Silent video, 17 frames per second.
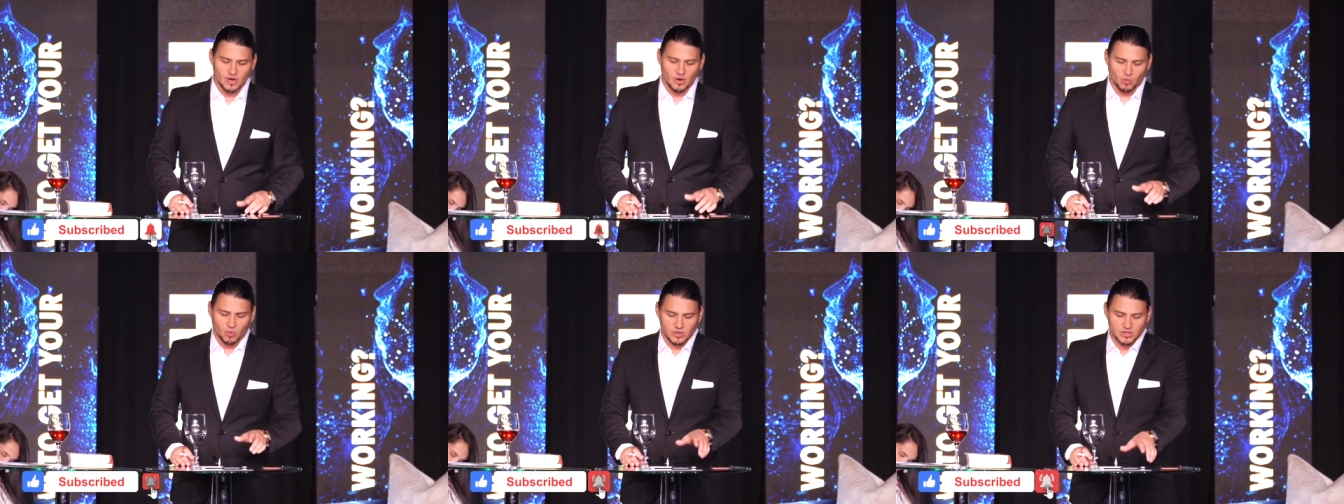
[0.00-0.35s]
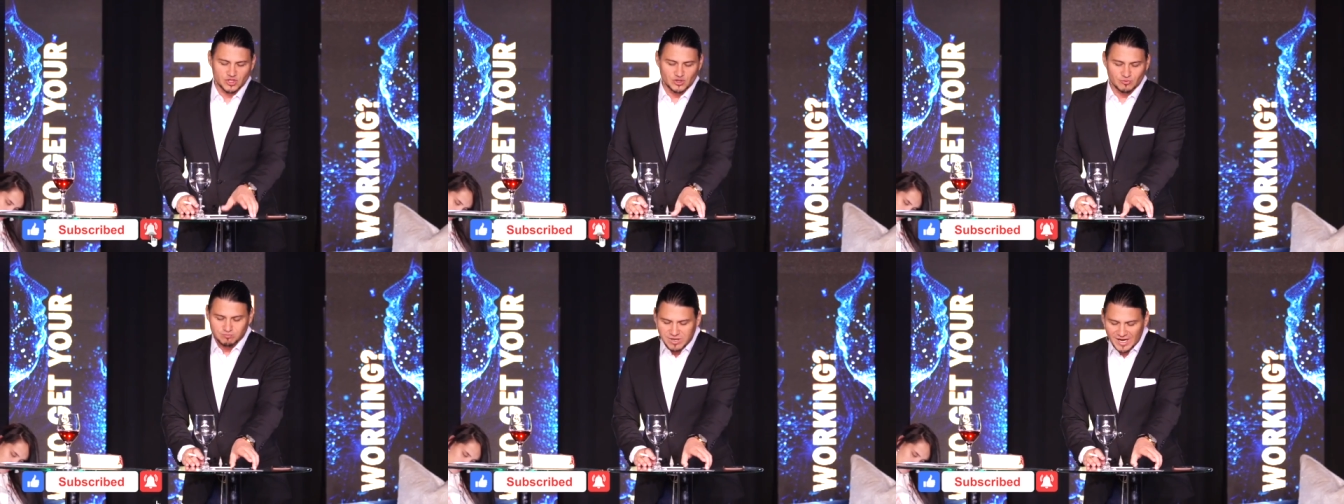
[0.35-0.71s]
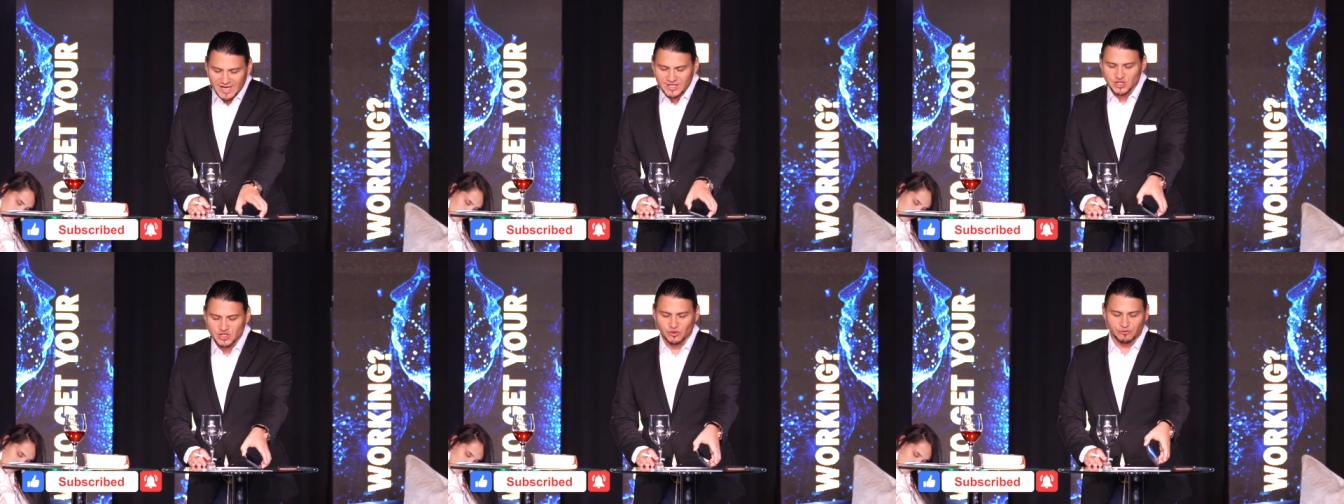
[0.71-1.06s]
wants to
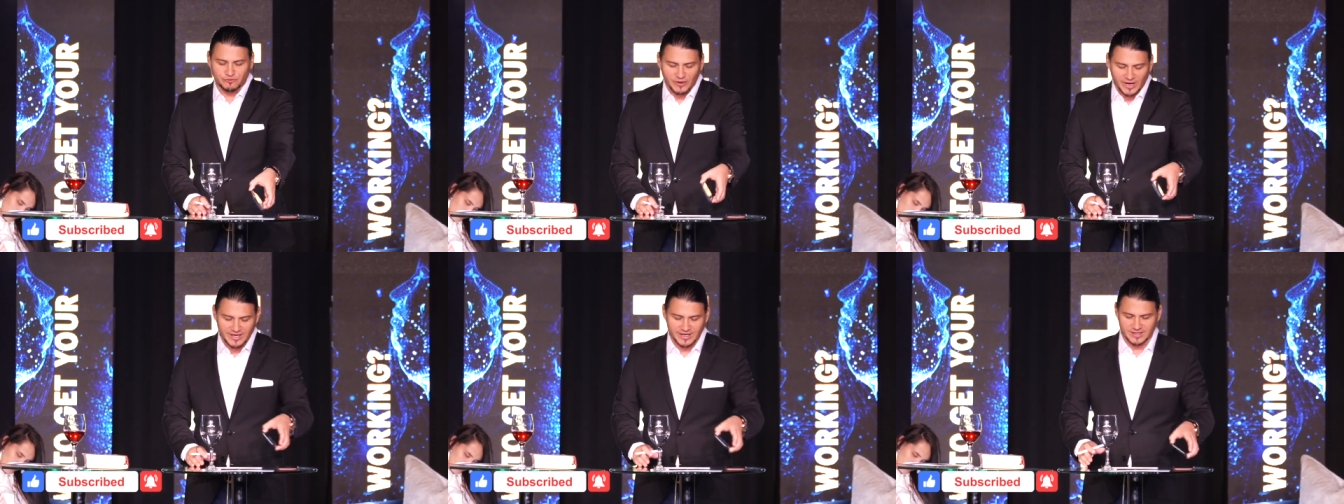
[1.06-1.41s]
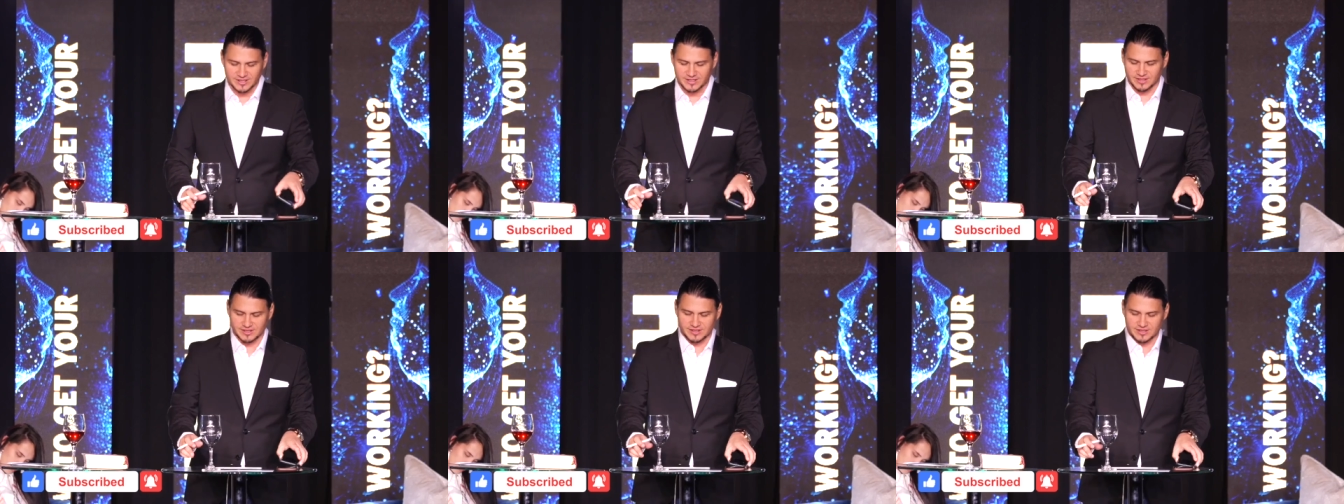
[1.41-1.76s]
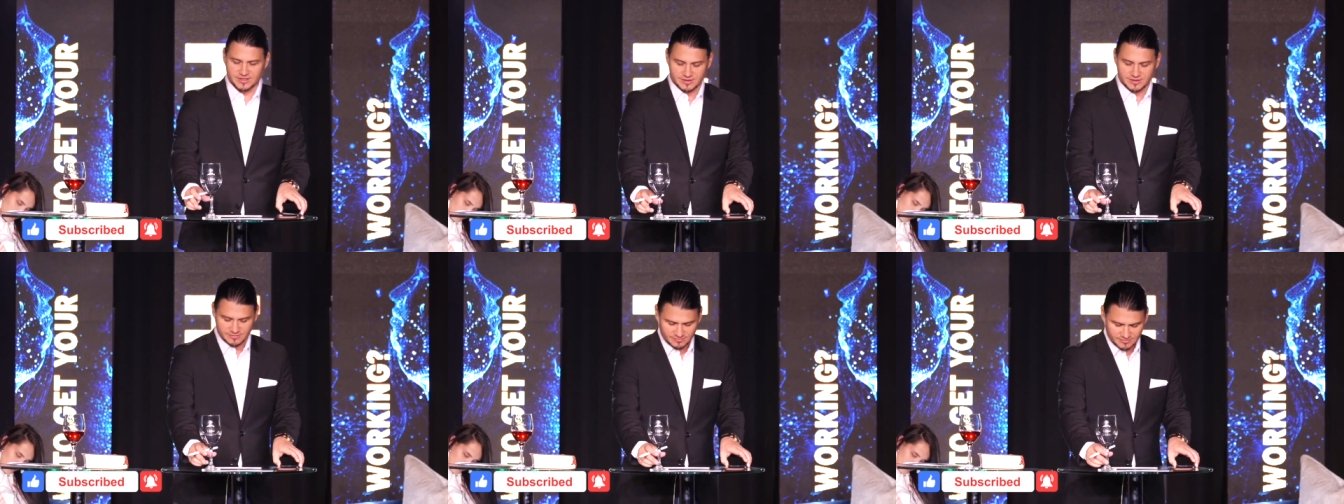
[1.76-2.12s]
bless your
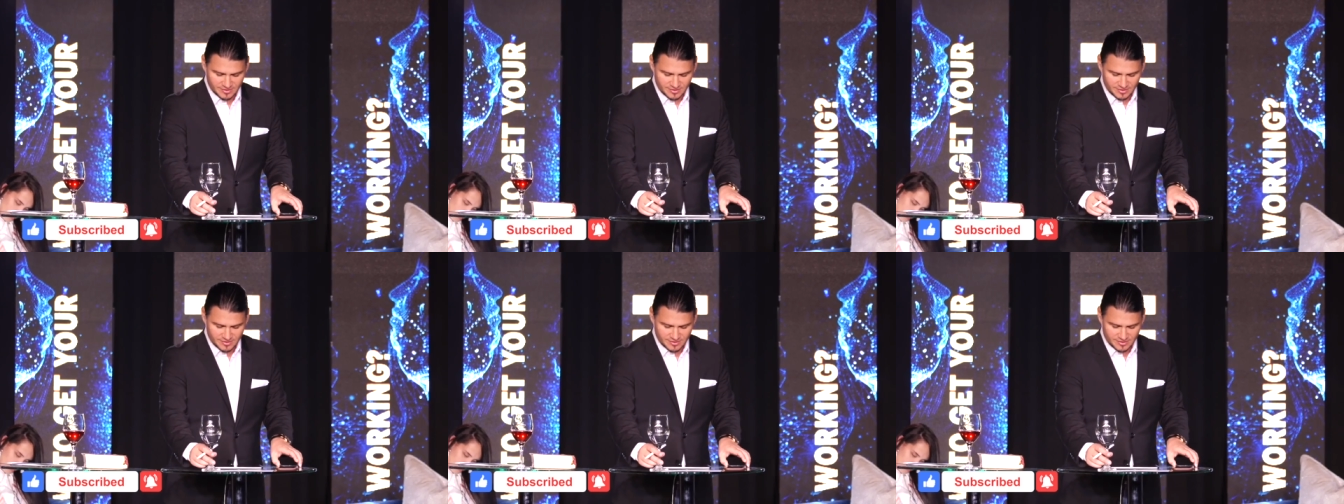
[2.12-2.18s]
finances.